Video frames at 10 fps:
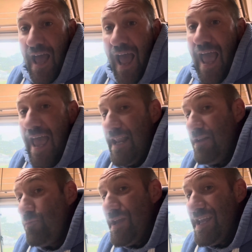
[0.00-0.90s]
And
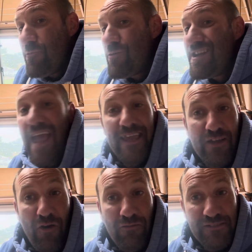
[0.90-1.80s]
we create
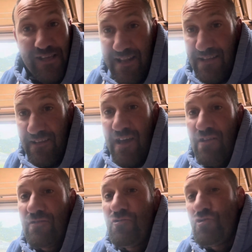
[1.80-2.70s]
content
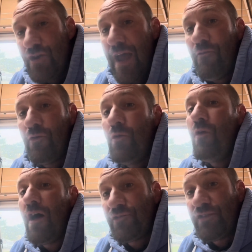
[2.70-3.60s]
to share on all
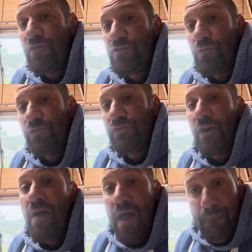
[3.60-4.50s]
our socials. So
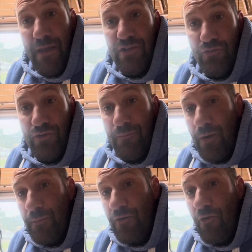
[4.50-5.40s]
make sure you
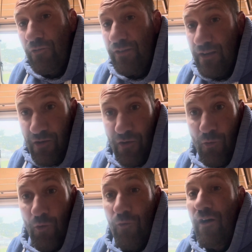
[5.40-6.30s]
bob across and look at
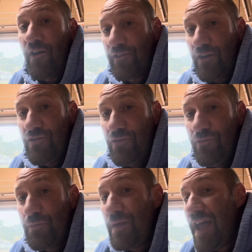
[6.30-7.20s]
all of our
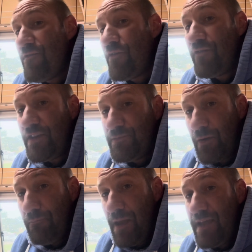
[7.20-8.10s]
socials. We have a Facebook
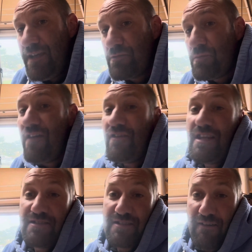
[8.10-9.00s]
page. We have an
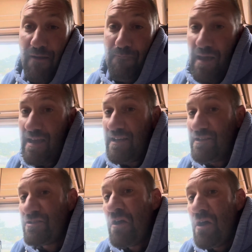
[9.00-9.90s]
Instagram
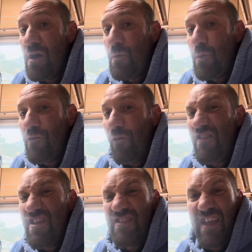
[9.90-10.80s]
page. We're on
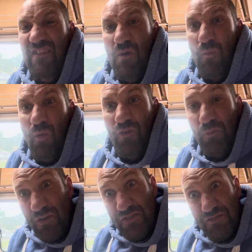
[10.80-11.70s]
the thing that was
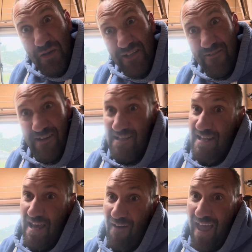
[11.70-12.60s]
once Twitter and is
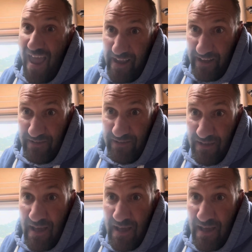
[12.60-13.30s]
now X.